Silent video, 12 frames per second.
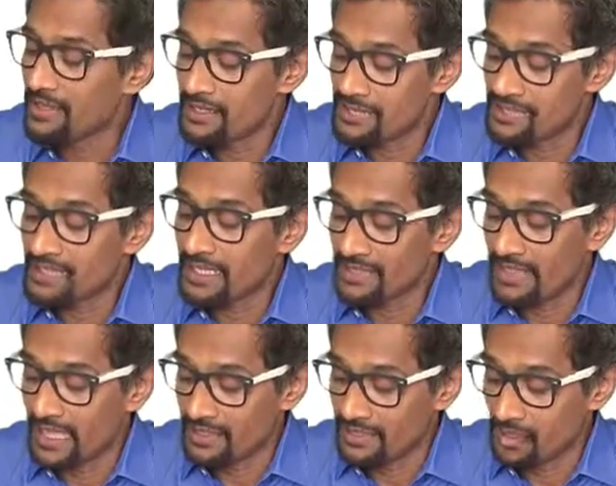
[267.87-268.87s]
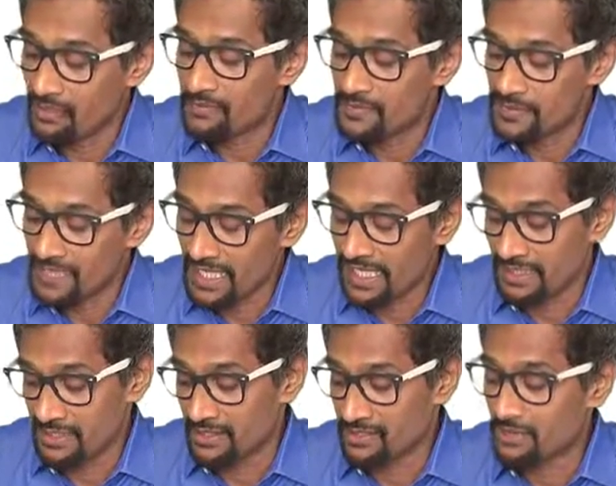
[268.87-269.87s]
is at the end of second
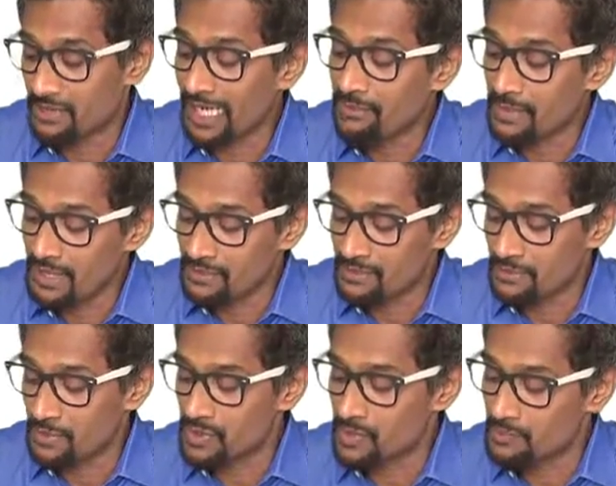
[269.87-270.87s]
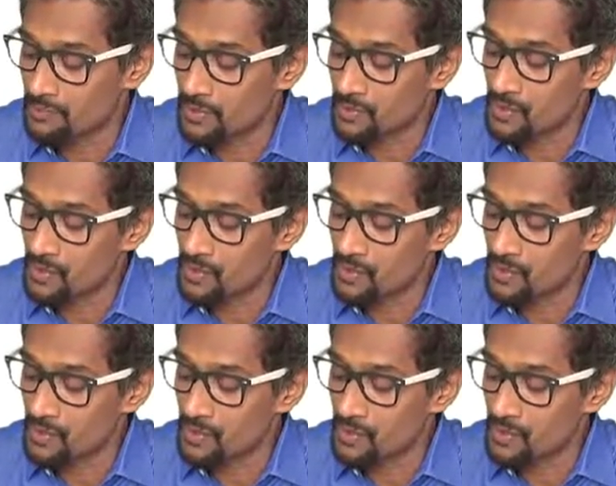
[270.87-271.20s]
year. So that becomes the principal.